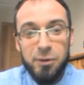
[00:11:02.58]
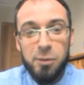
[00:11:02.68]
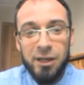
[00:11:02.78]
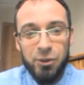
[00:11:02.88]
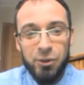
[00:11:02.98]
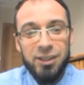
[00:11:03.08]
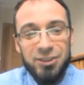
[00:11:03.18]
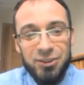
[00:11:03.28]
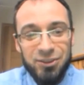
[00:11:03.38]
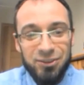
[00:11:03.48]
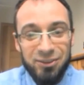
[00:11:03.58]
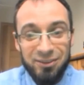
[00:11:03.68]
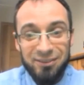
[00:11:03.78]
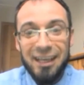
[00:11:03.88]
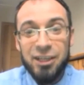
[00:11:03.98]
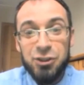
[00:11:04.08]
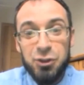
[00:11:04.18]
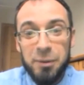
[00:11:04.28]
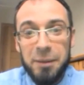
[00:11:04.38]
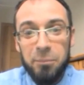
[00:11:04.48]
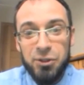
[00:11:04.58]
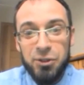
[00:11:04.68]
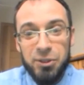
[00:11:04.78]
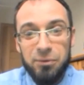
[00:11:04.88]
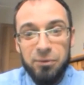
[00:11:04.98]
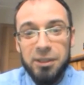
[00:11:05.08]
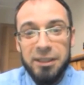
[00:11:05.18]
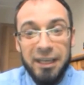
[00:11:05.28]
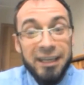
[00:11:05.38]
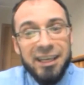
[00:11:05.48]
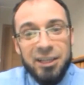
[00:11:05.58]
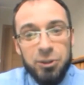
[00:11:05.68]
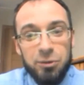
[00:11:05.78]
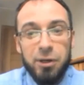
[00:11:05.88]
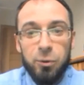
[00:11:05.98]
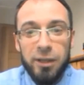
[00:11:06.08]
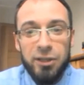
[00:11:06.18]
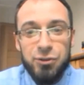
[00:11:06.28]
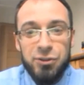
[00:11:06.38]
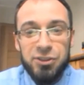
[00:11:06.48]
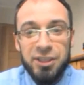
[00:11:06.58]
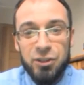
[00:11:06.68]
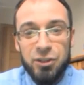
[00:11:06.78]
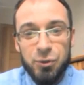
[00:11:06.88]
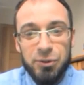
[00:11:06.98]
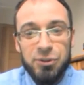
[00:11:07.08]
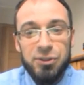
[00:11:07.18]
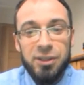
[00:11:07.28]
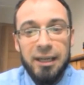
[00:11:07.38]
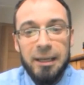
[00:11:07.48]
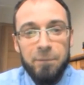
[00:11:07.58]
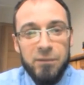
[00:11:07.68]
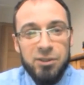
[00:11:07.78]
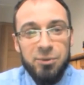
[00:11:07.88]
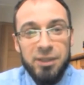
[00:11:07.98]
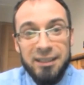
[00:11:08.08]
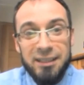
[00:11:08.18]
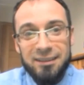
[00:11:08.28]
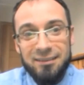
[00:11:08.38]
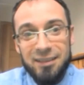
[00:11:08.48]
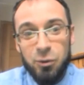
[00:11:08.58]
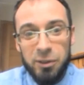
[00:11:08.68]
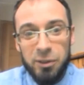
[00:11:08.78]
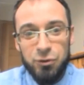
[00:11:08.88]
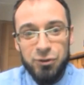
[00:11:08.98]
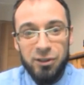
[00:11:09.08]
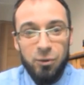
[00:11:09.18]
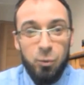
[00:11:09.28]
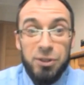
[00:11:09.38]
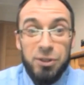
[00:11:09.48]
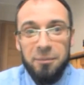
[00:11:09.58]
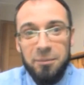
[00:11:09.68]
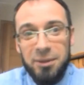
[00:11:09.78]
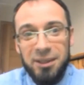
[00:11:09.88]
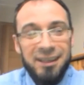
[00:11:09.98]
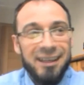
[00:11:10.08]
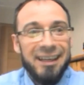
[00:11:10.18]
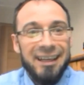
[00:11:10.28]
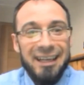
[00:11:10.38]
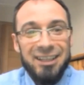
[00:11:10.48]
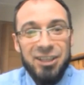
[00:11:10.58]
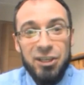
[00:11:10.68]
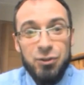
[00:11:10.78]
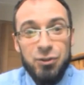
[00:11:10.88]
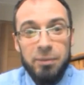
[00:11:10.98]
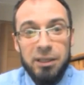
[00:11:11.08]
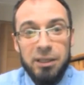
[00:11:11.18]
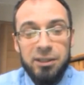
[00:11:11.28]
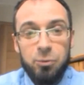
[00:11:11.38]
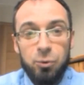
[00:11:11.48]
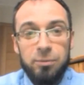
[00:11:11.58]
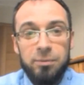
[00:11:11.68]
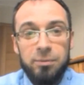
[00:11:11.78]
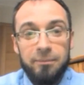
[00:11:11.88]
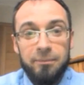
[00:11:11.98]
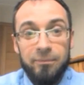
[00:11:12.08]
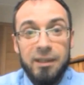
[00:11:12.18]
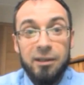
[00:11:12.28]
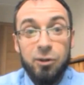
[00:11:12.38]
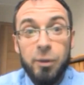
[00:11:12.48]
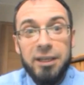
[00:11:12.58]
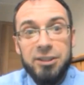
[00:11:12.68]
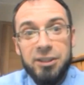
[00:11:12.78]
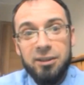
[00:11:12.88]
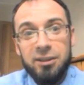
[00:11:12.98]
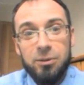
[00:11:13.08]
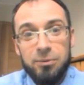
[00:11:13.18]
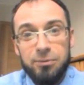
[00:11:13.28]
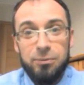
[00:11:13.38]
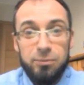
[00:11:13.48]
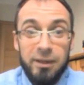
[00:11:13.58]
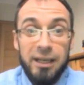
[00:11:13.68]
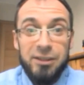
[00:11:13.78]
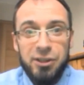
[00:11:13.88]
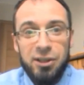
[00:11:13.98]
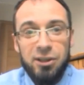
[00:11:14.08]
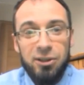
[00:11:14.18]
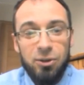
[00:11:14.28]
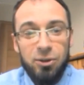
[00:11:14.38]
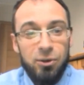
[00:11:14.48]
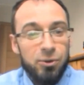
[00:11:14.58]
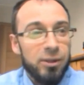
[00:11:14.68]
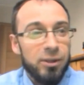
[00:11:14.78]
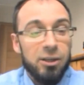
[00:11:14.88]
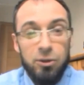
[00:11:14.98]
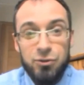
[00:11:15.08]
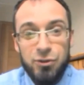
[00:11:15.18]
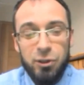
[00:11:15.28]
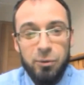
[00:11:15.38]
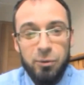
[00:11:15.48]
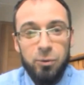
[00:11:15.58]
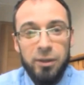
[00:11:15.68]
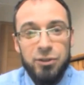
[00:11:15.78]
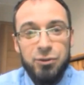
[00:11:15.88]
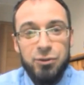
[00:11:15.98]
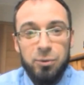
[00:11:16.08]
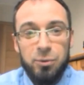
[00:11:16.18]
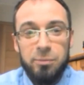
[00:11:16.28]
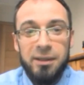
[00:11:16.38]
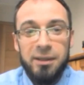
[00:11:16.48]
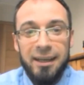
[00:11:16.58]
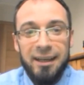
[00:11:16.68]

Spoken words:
free market extreme point of view that any kind of regulation is dangerous. So then the greenwashing wouldn't be a danger, but it will, the creating of ethical or ecological regulation will be